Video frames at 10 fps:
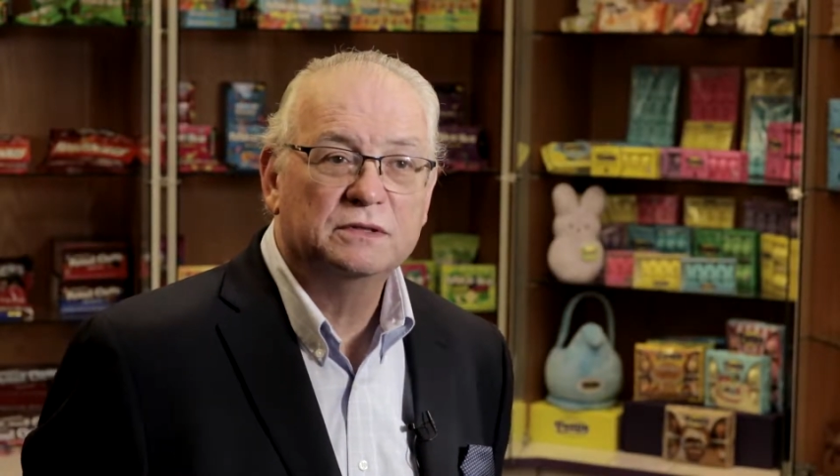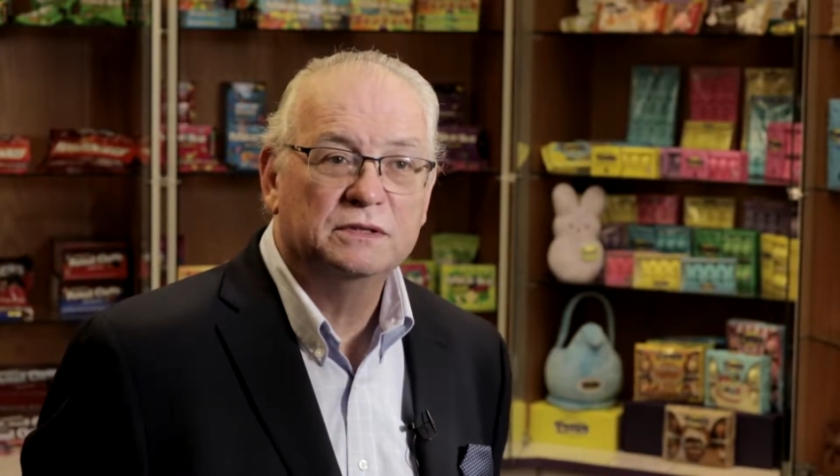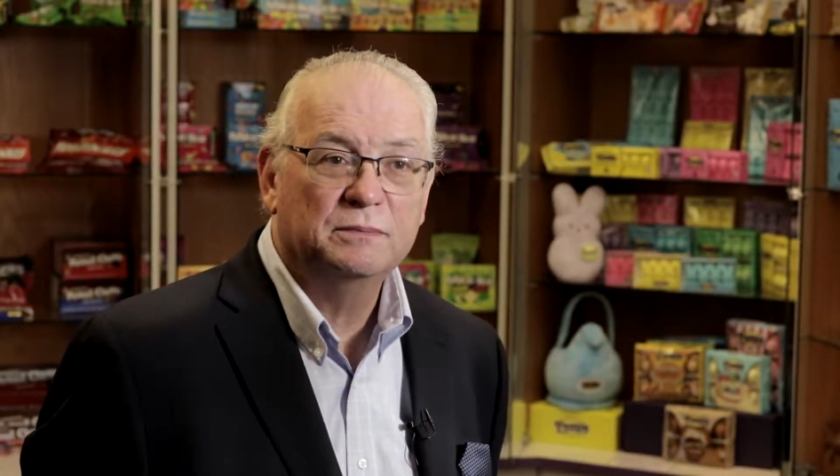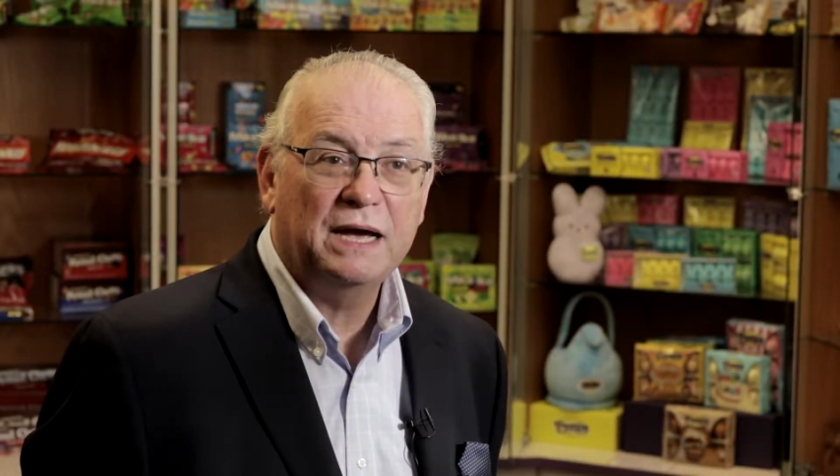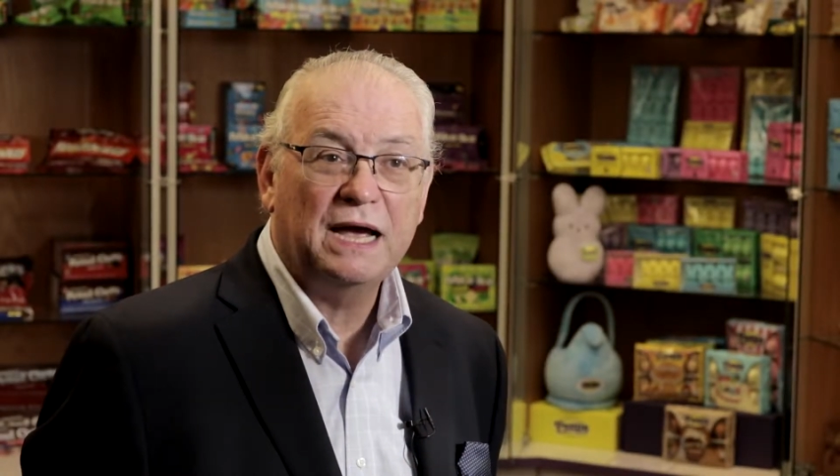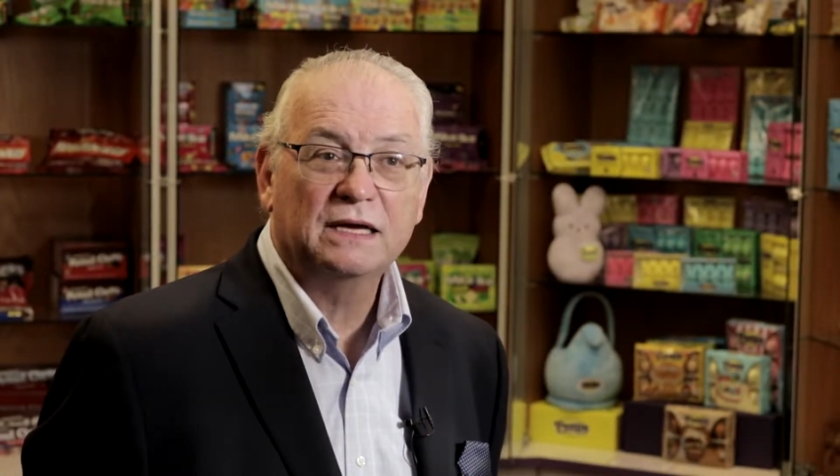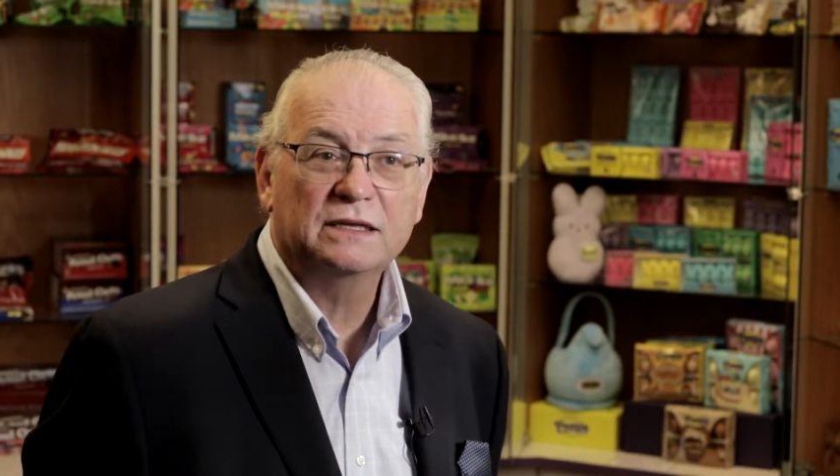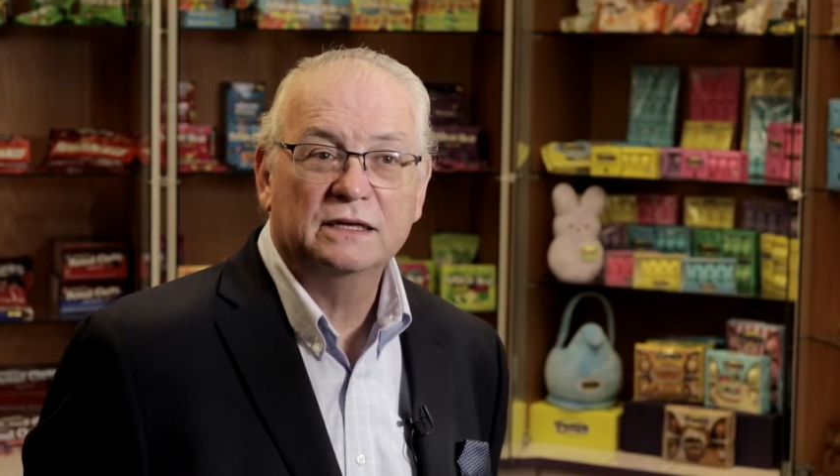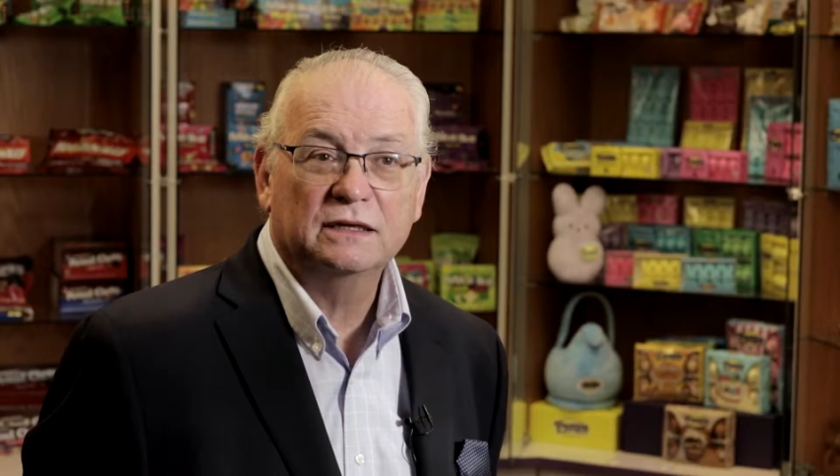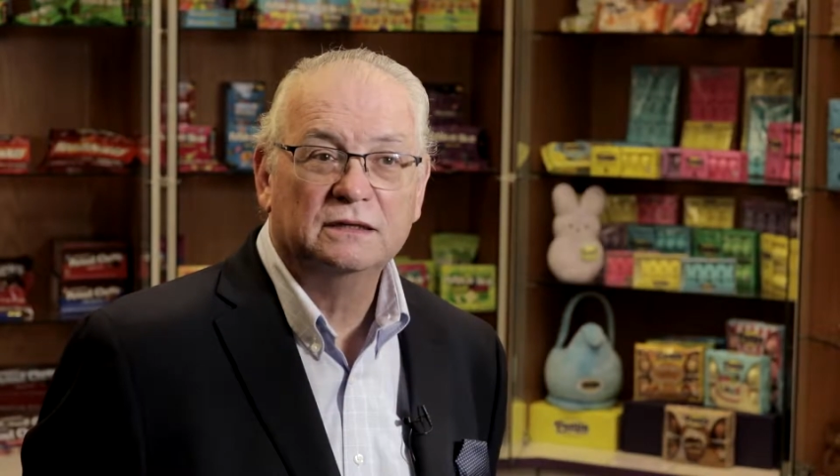to pack
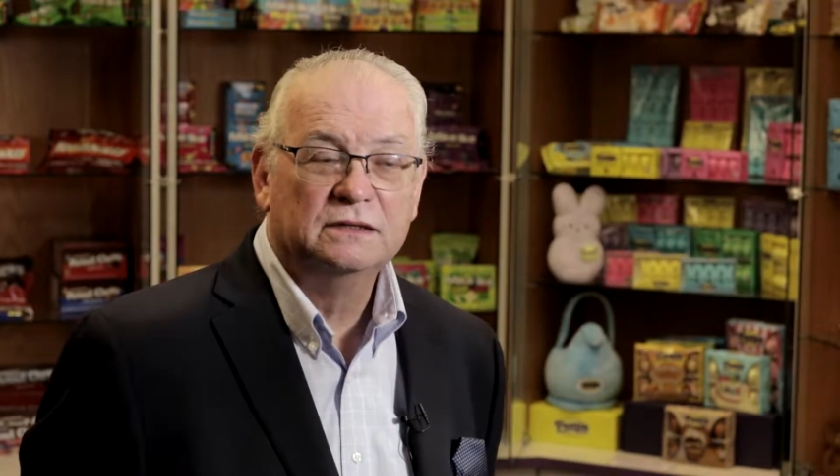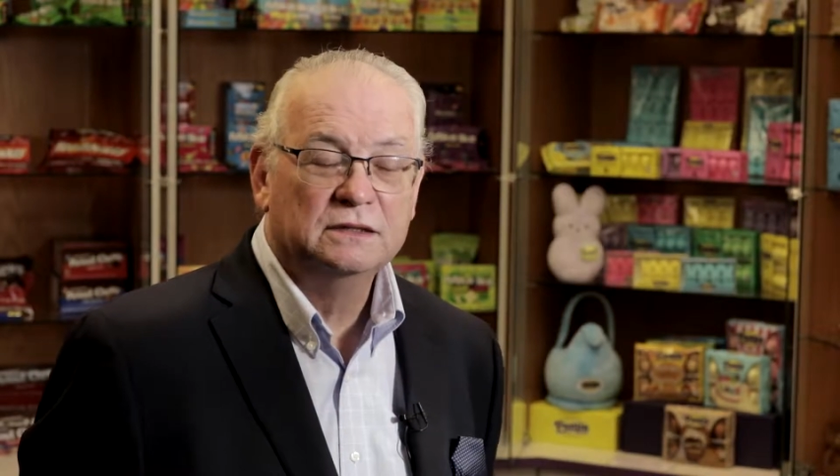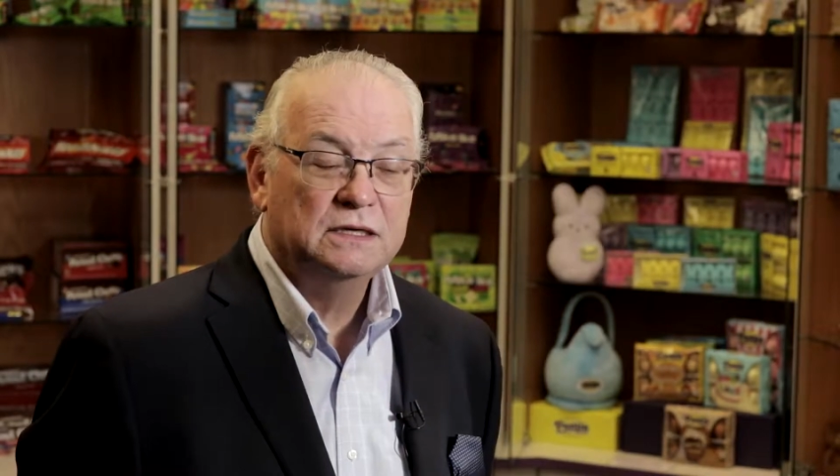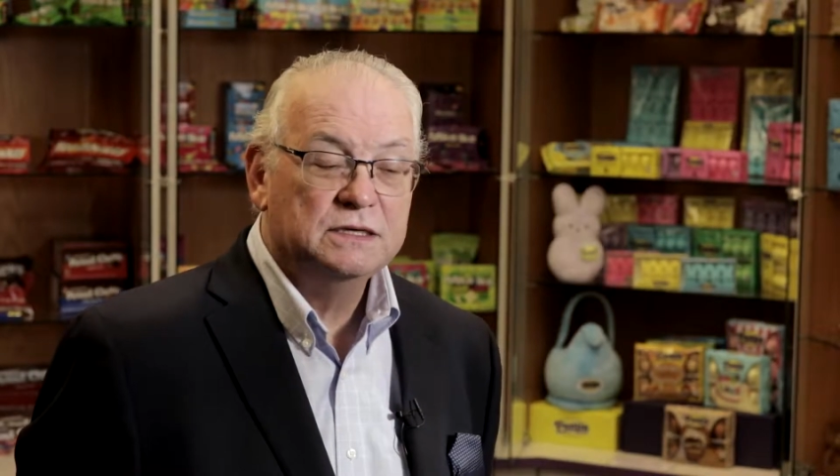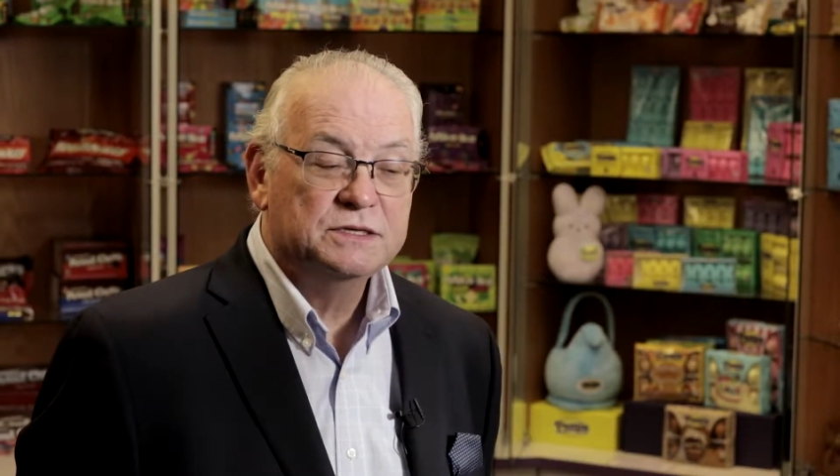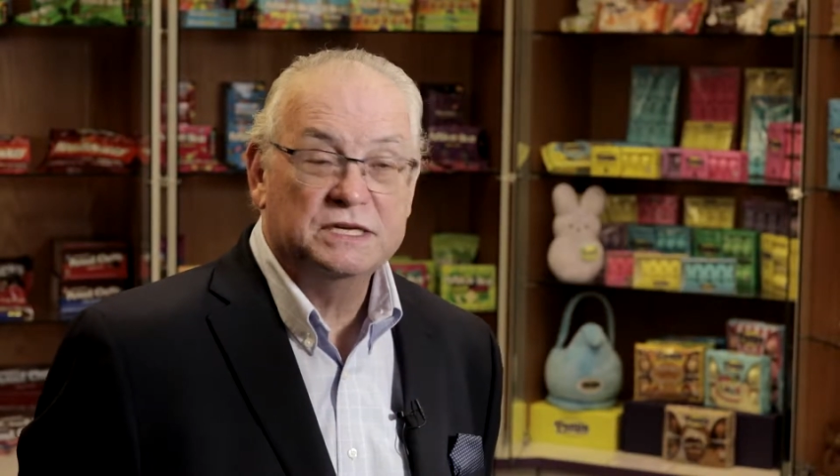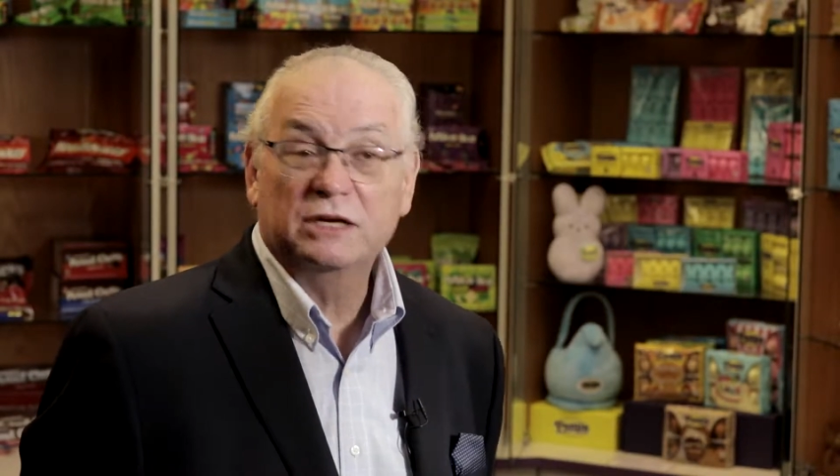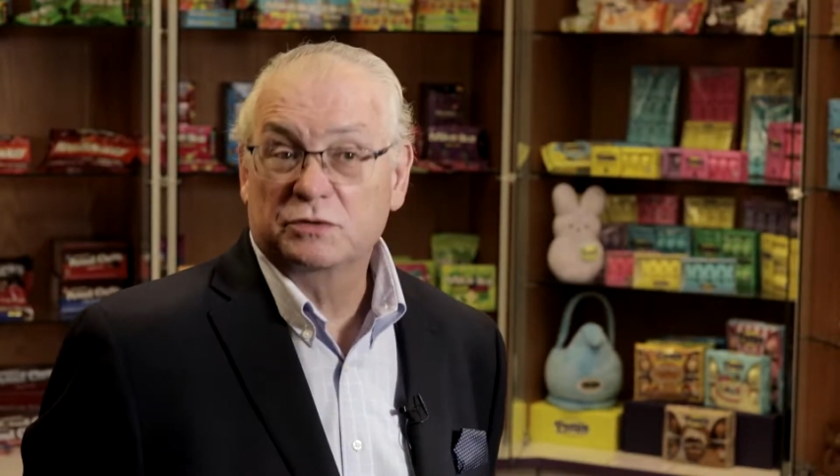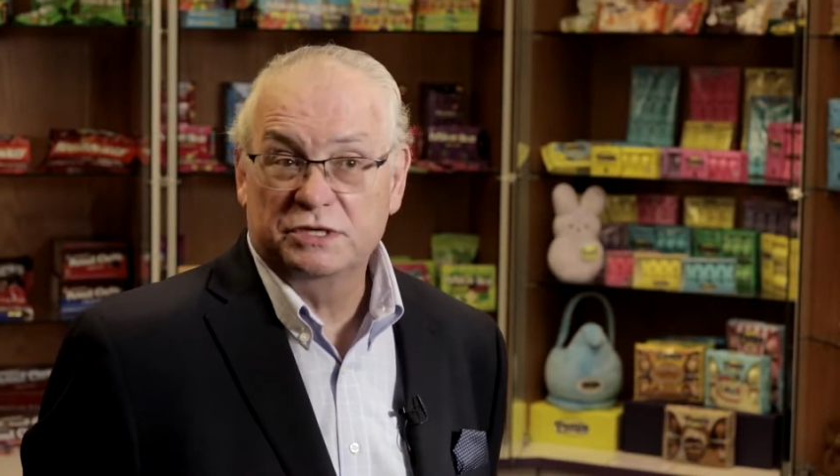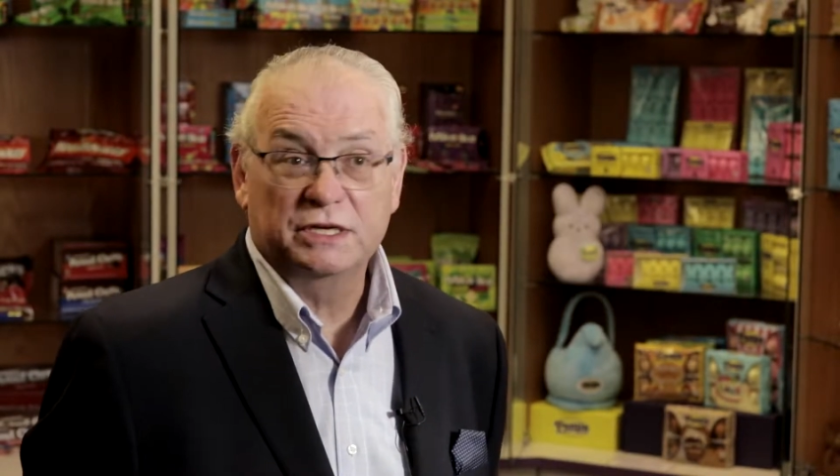the single